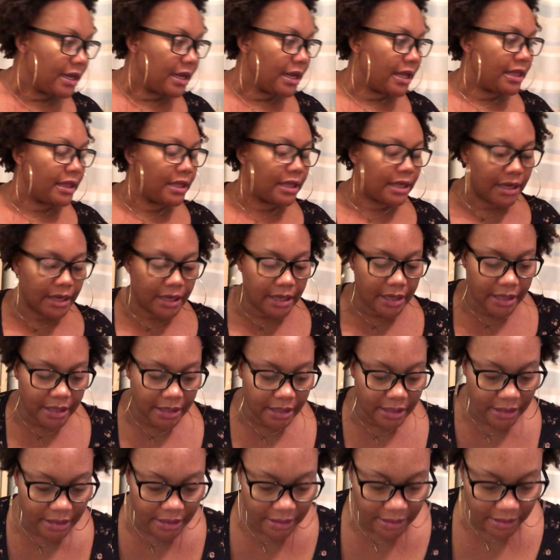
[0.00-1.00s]
And then
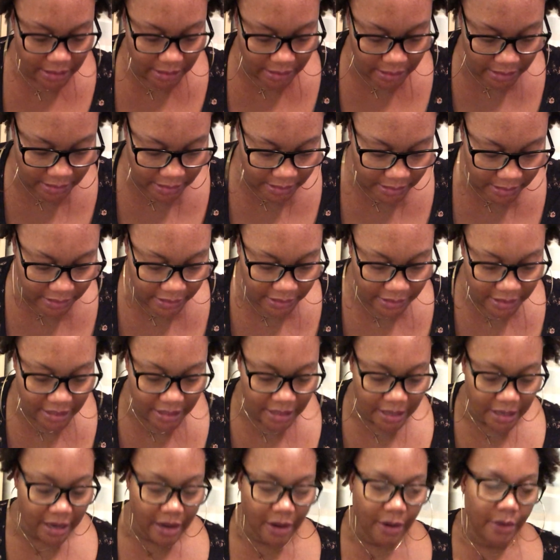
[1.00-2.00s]
I
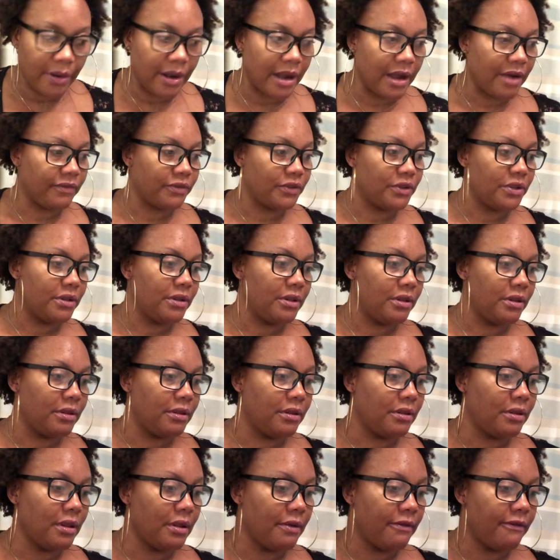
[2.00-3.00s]
have
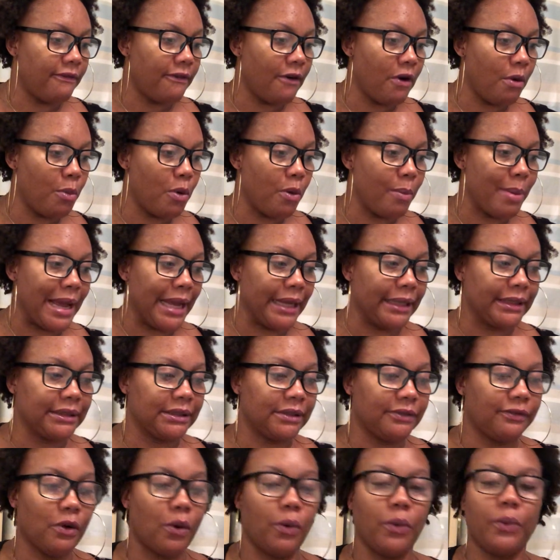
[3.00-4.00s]
4 more bags
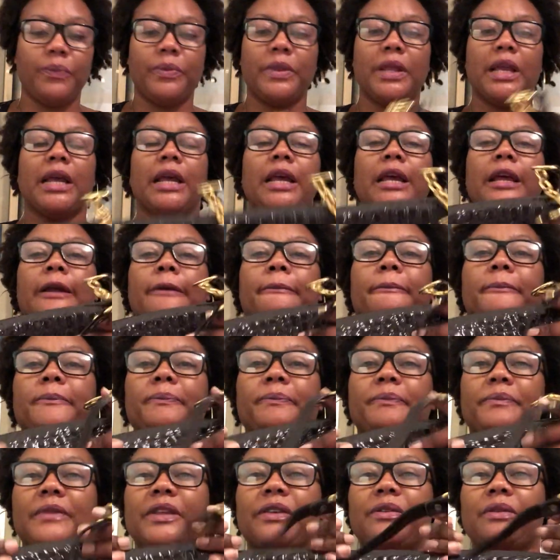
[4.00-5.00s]
full.
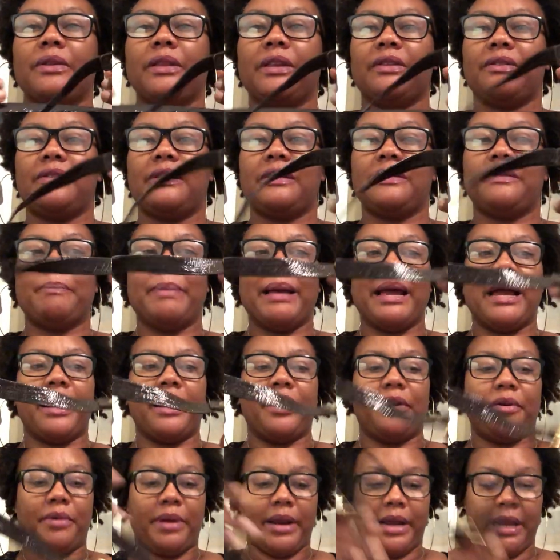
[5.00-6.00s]
So there's this
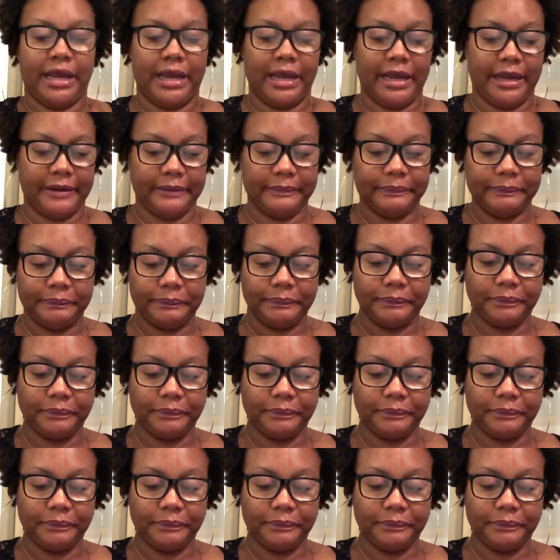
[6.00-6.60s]
bag right here.